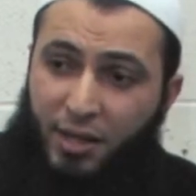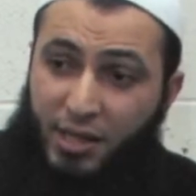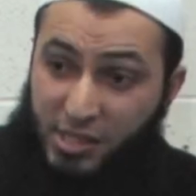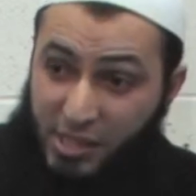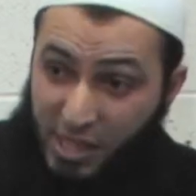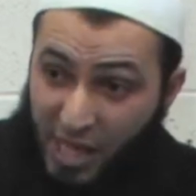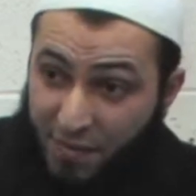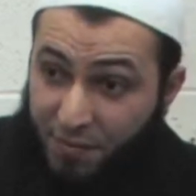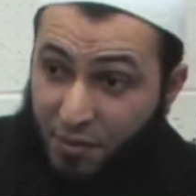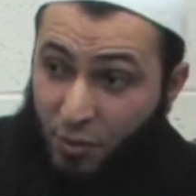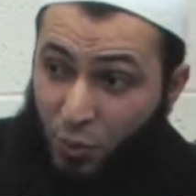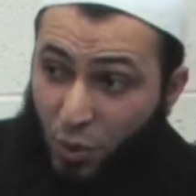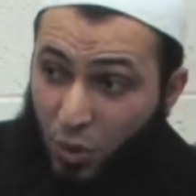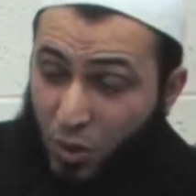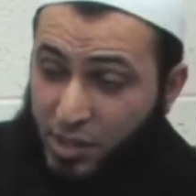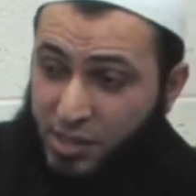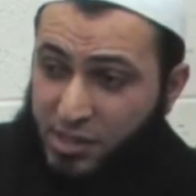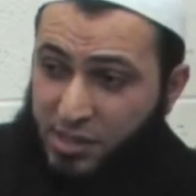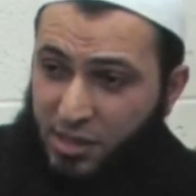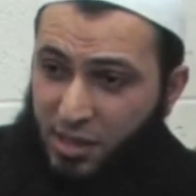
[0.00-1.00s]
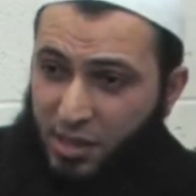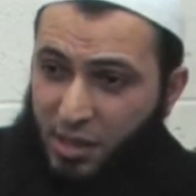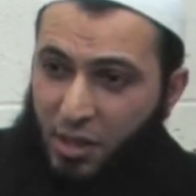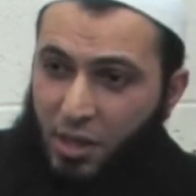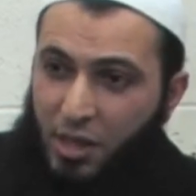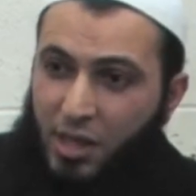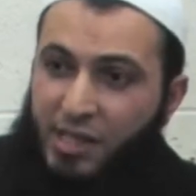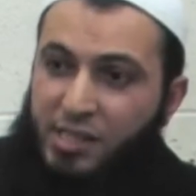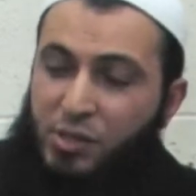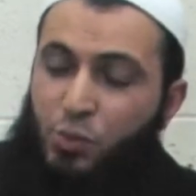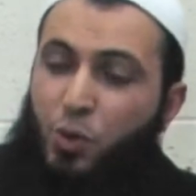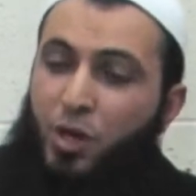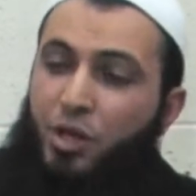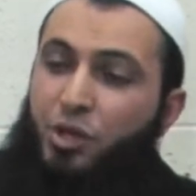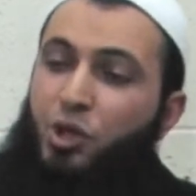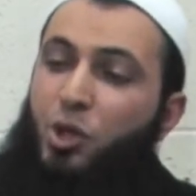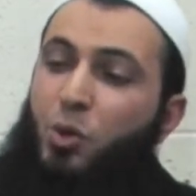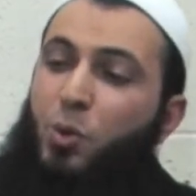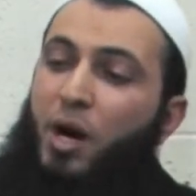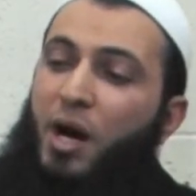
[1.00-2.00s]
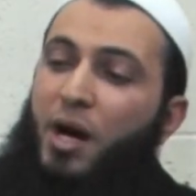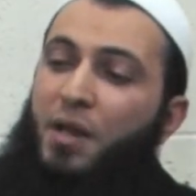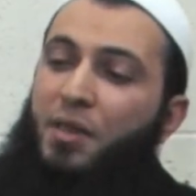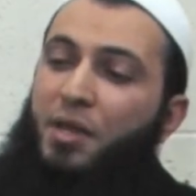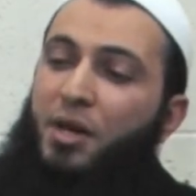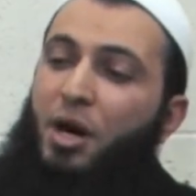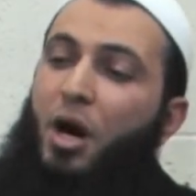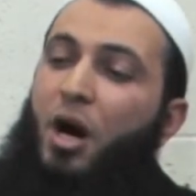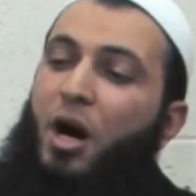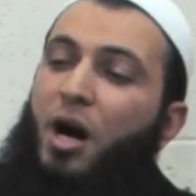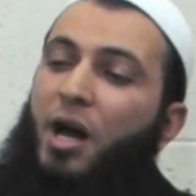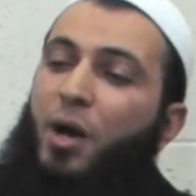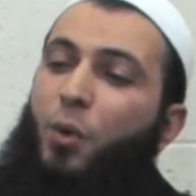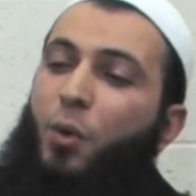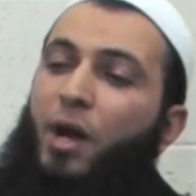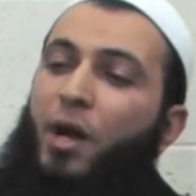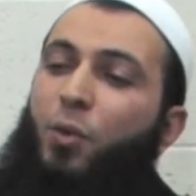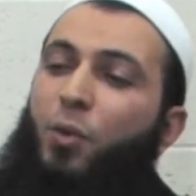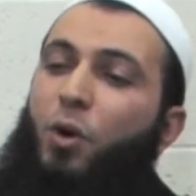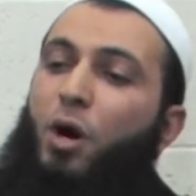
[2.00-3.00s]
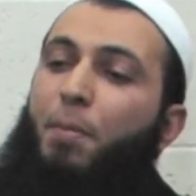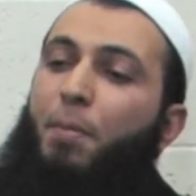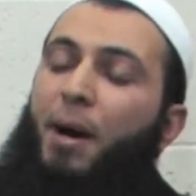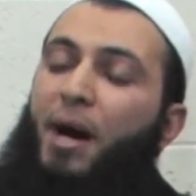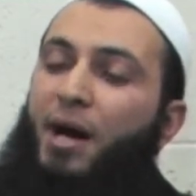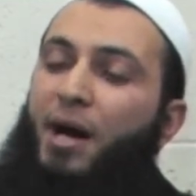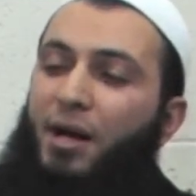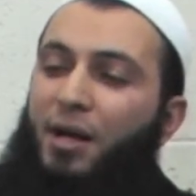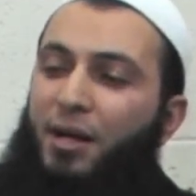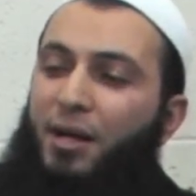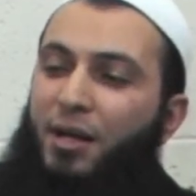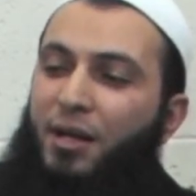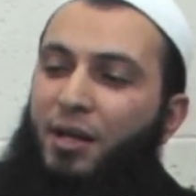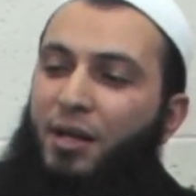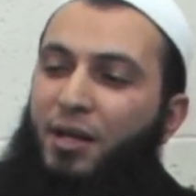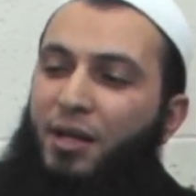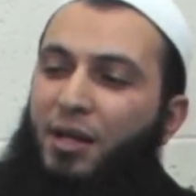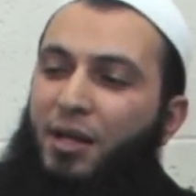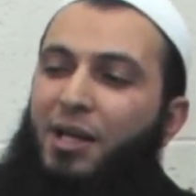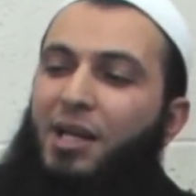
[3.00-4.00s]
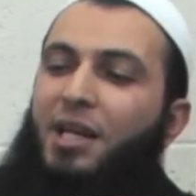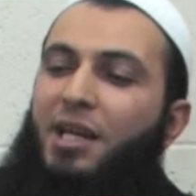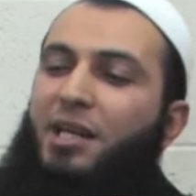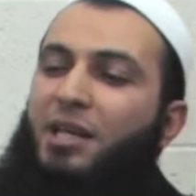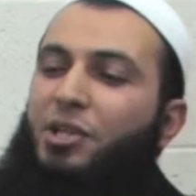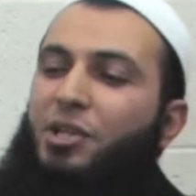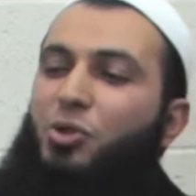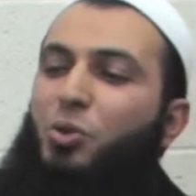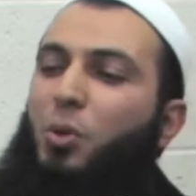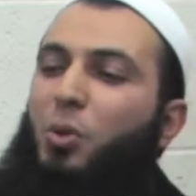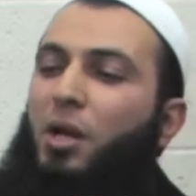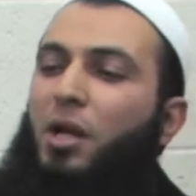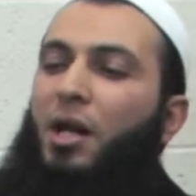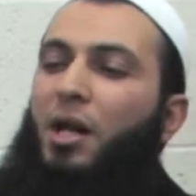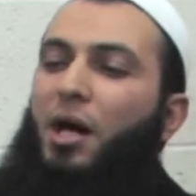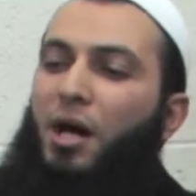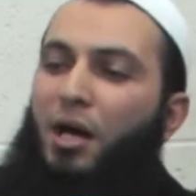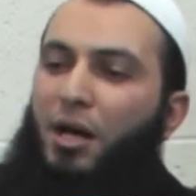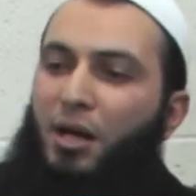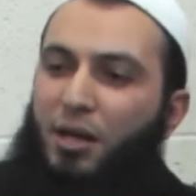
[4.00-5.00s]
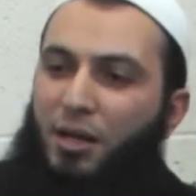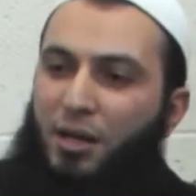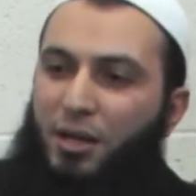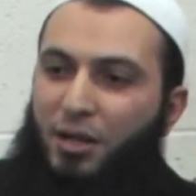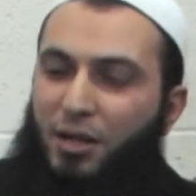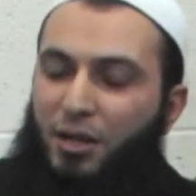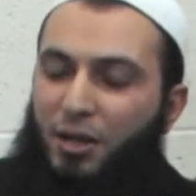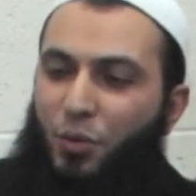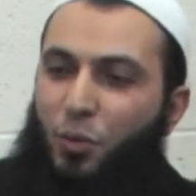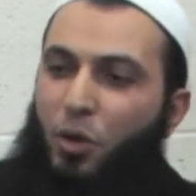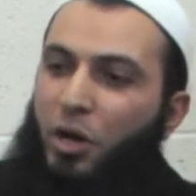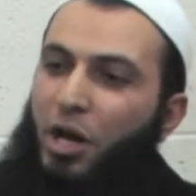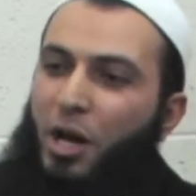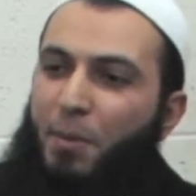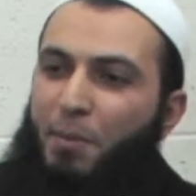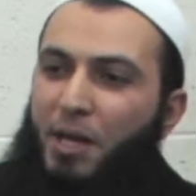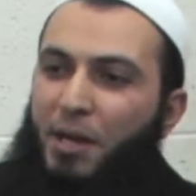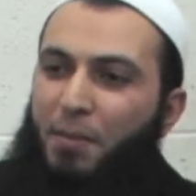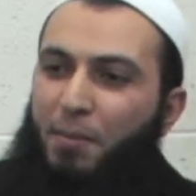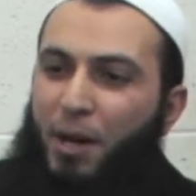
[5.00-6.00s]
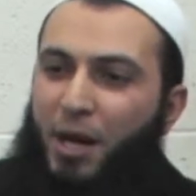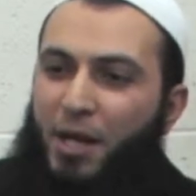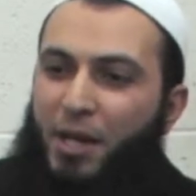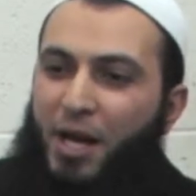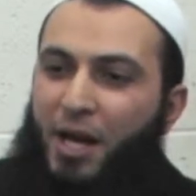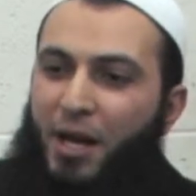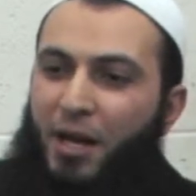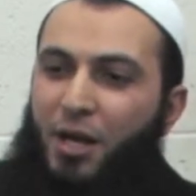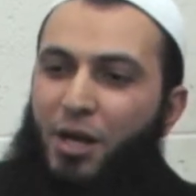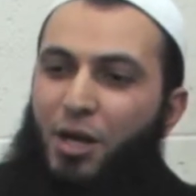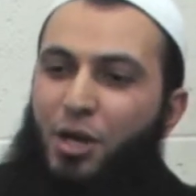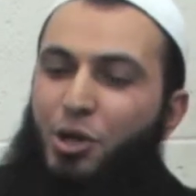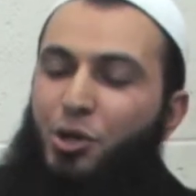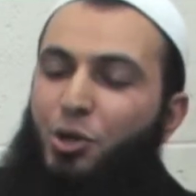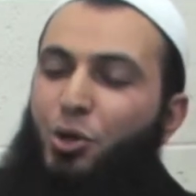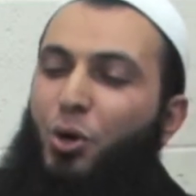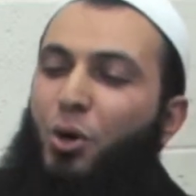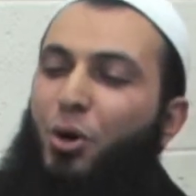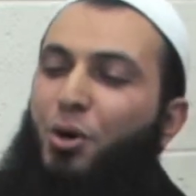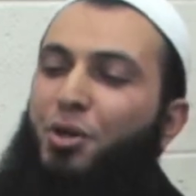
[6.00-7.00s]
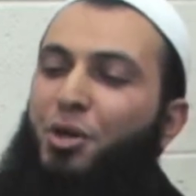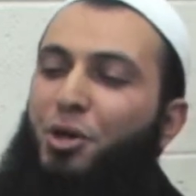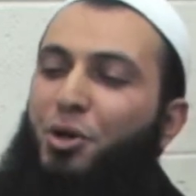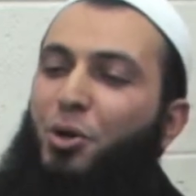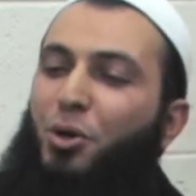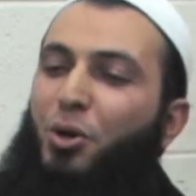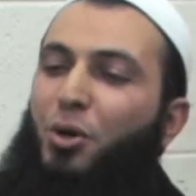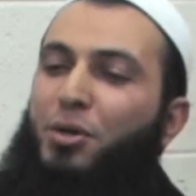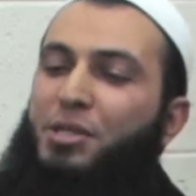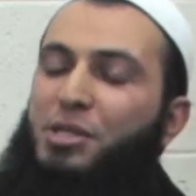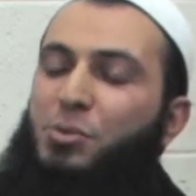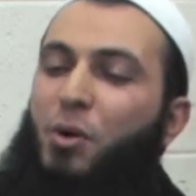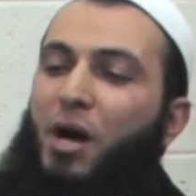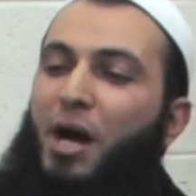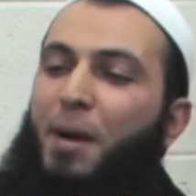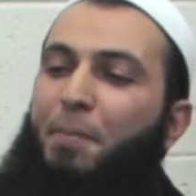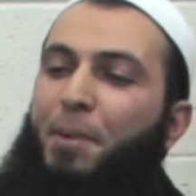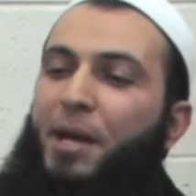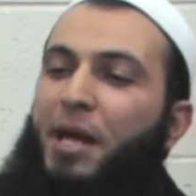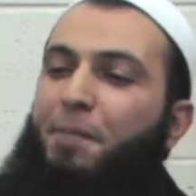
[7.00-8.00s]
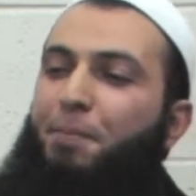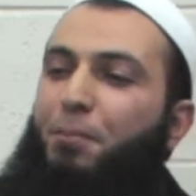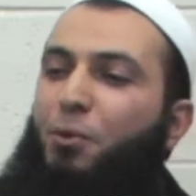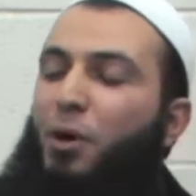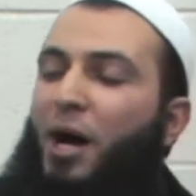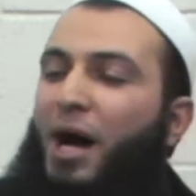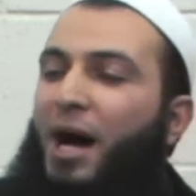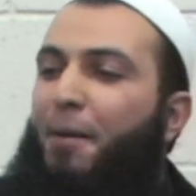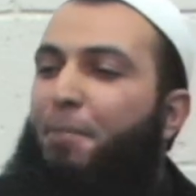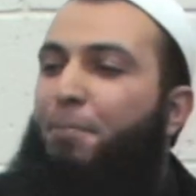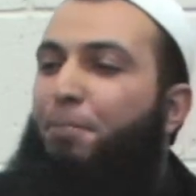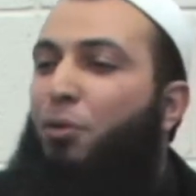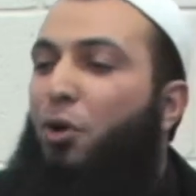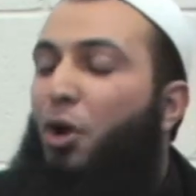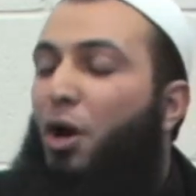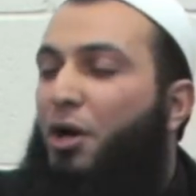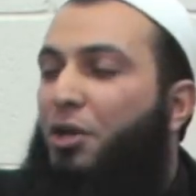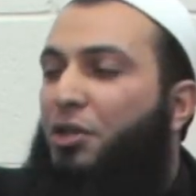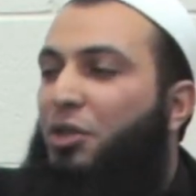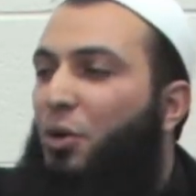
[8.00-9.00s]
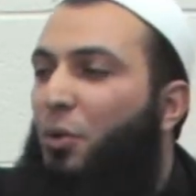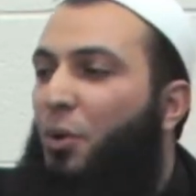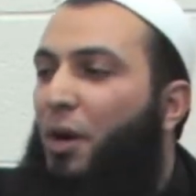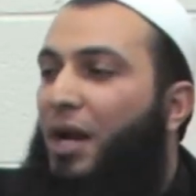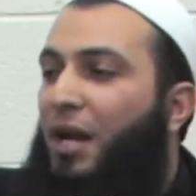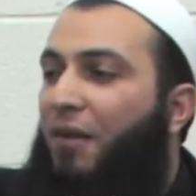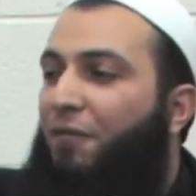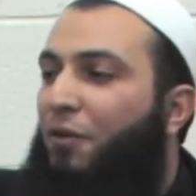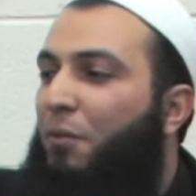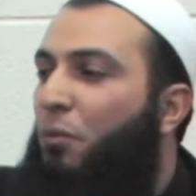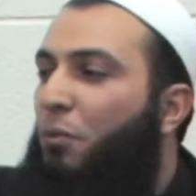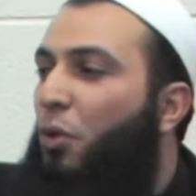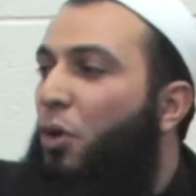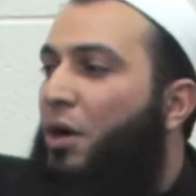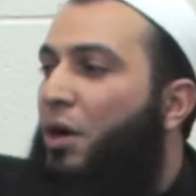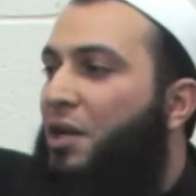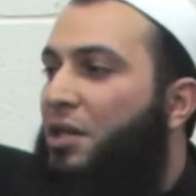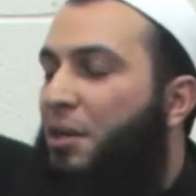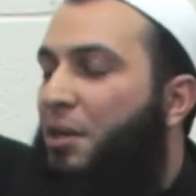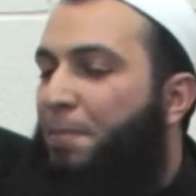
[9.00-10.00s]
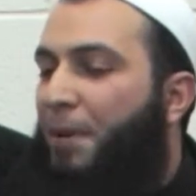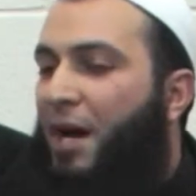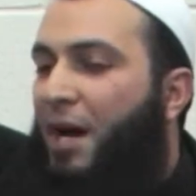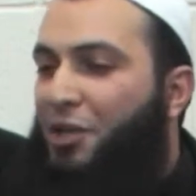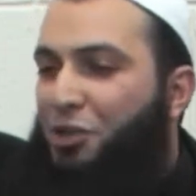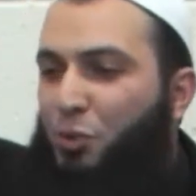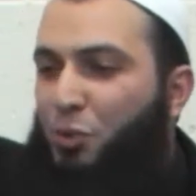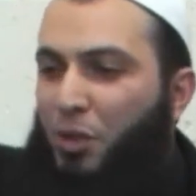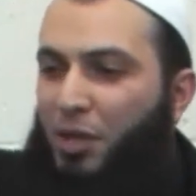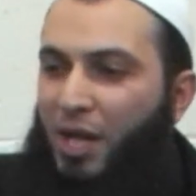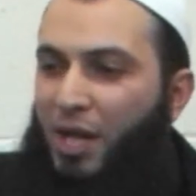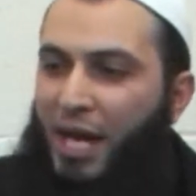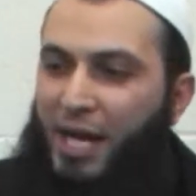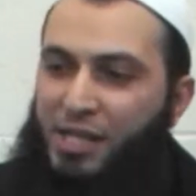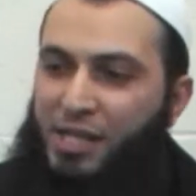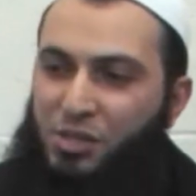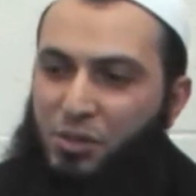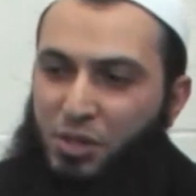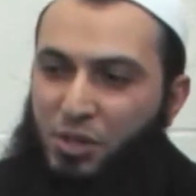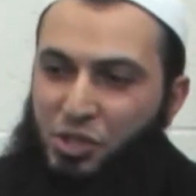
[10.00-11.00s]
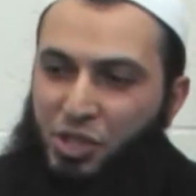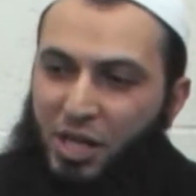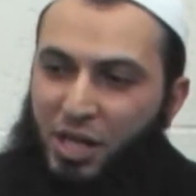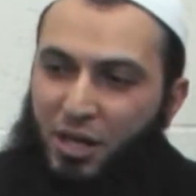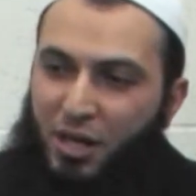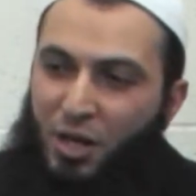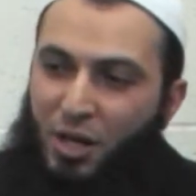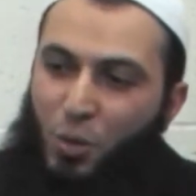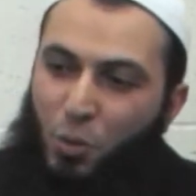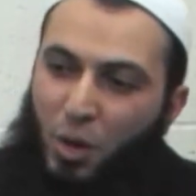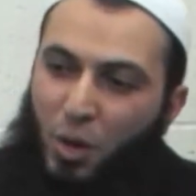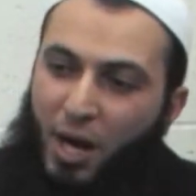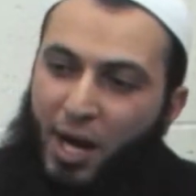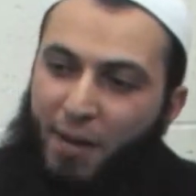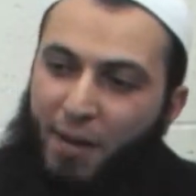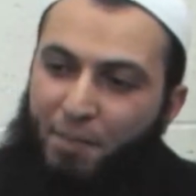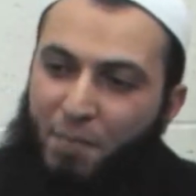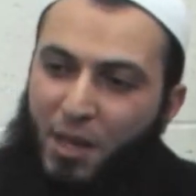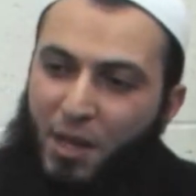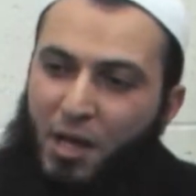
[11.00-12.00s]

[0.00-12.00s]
It's even worse is when you are the highway robber leading to Allah. What I mean by that, you're the cause why people are blocked away from walking the path to Allah Azza wa Jalla. Why?